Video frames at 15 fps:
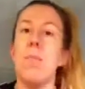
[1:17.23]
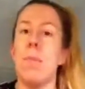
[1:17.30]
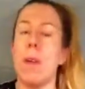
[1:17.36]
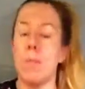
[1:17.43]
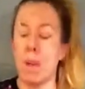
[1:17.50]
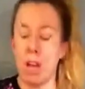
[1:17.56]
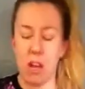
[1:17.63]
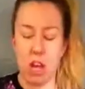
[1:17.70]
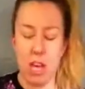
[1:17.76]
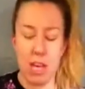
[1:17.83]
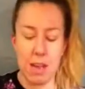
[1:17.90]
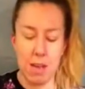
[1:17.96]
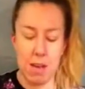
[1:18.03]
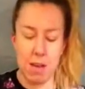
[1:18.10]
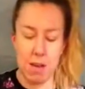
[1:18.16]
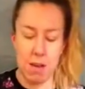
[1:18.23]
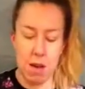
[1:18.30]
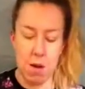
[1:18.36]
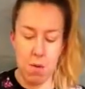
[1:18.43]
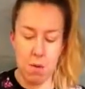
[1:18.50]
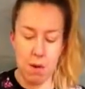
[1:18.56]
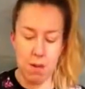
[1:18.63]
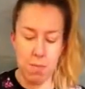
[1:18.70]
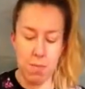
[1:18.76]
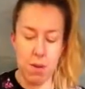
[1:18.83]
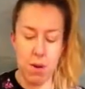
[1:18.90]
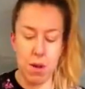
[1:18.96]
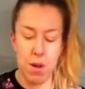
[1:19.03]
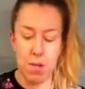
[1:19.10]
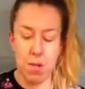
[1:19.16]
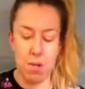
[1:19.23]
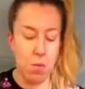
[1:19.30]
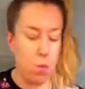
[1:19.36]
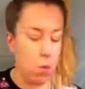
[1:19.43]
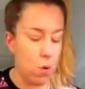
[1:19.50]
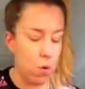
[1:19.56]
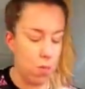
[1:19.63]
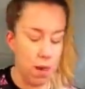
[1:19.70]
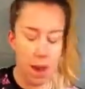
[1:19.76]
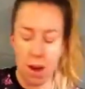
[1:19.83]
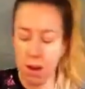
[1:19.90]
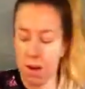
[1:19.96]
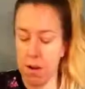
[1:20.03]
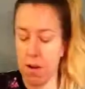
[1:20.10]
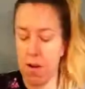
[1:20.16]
like my cheeks, I always put more there.